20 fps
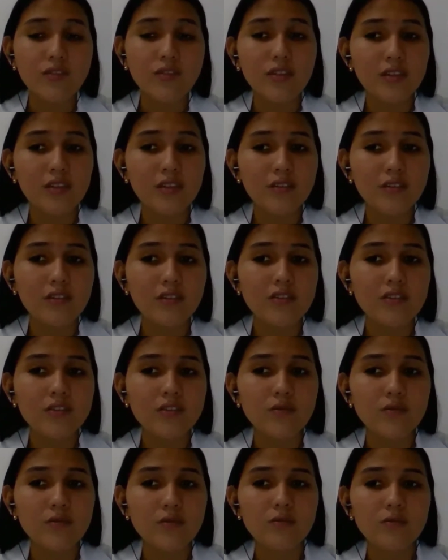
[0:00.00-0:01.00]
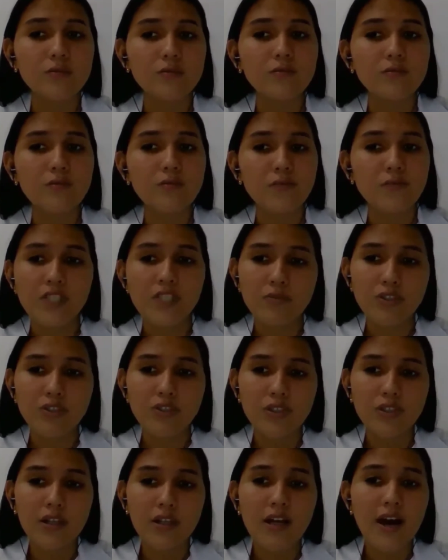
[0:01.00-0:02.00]
and considering the exceptional
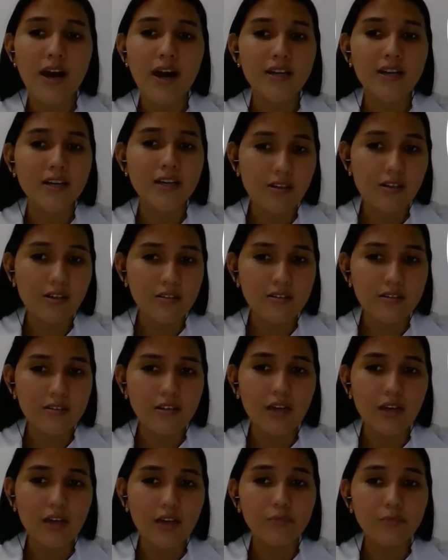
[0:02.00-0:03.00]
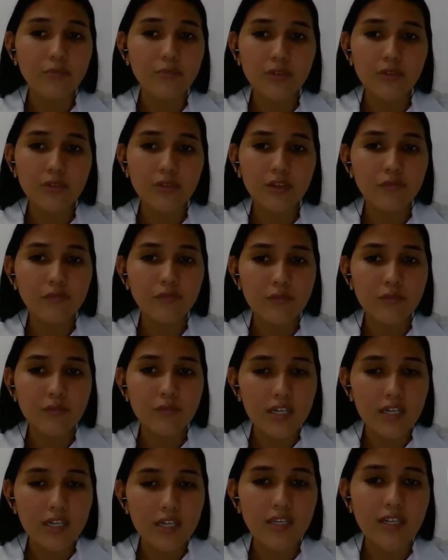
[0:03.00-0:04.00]
high cost and burden of
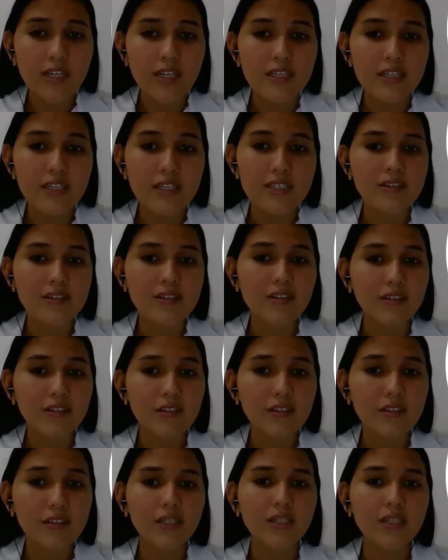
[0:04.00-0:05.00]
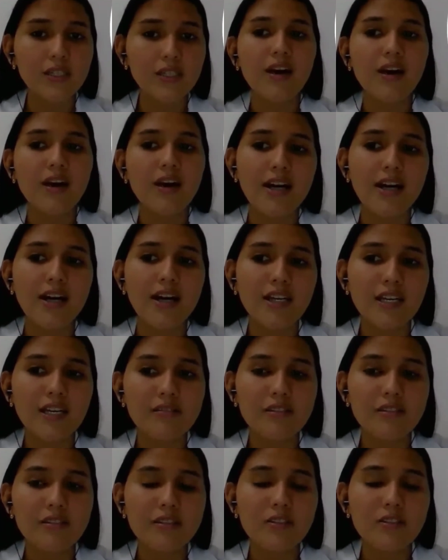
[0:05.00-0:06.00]
maintenance, dialysis therapy,
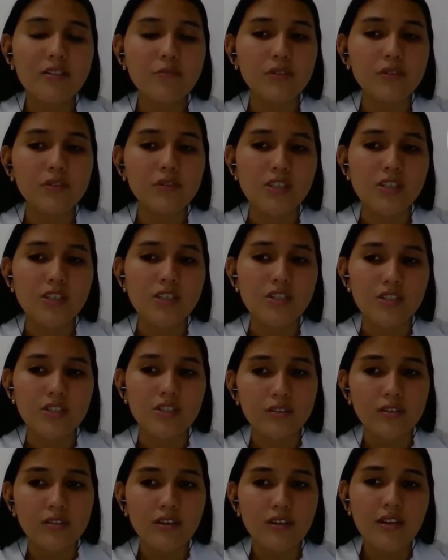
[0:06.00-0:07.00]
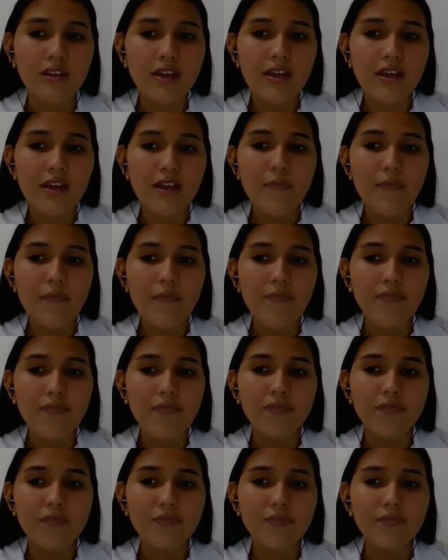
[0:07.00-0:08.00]
and kidney transplantation.
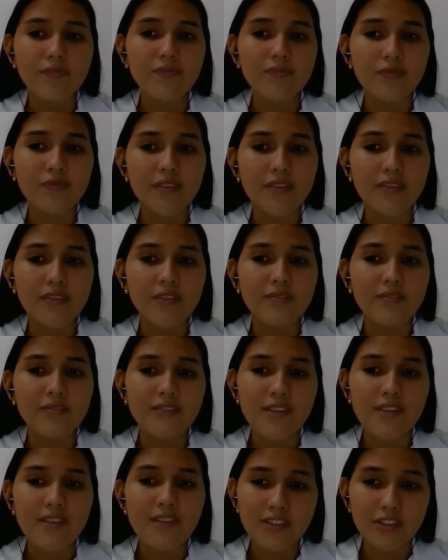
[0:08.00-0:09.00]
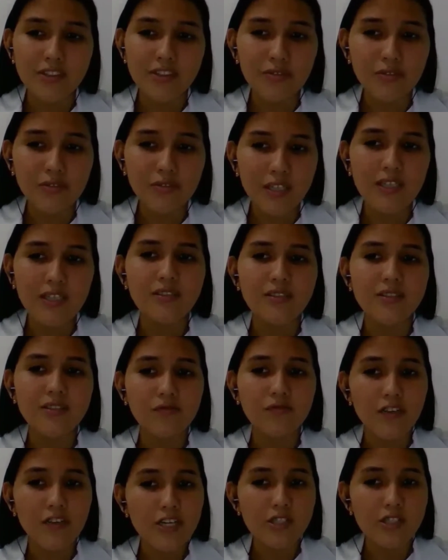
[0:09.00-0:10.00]
Dietary
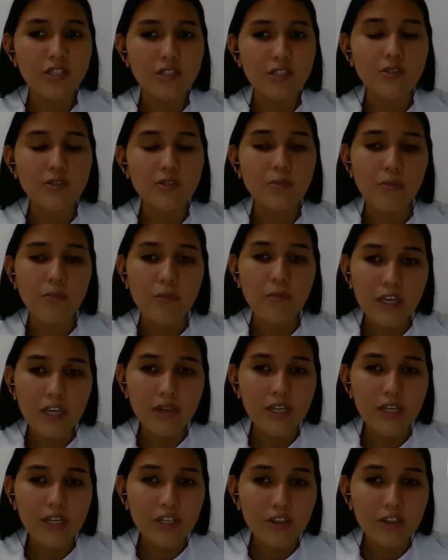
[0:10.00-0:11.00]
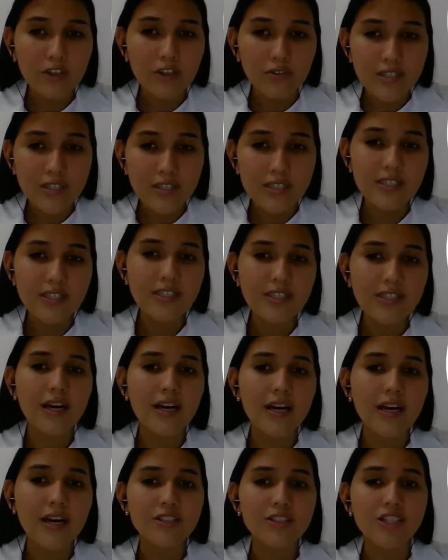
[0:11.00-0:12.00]
interventions may be increasingly
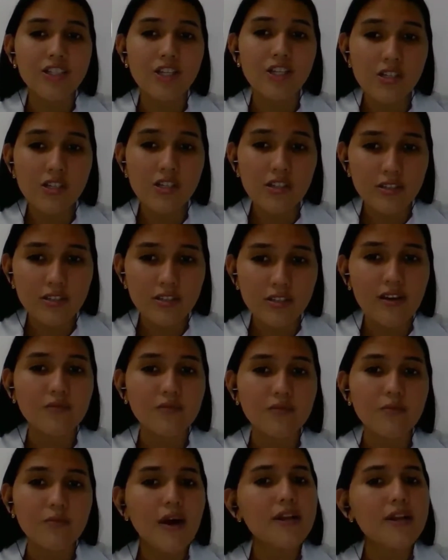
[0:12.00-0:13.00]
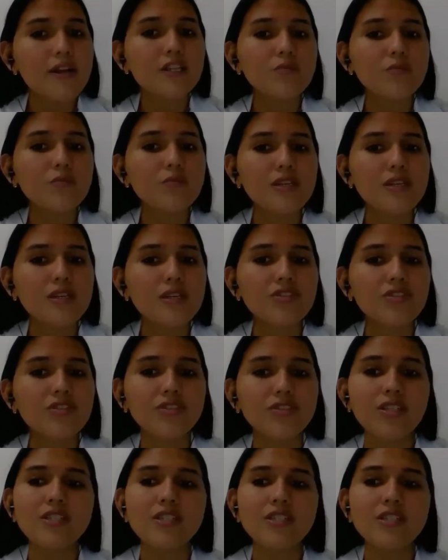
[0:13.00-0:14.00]
chosen as a management strategy
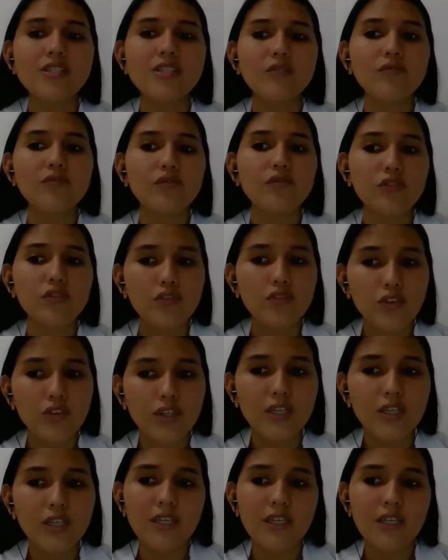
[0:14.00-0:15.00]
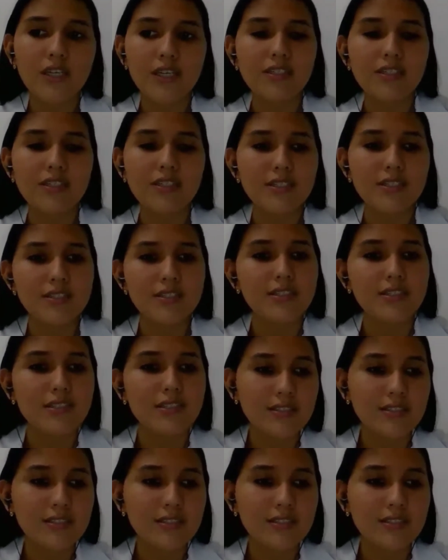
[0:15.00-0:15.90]
for chronic kidney disease.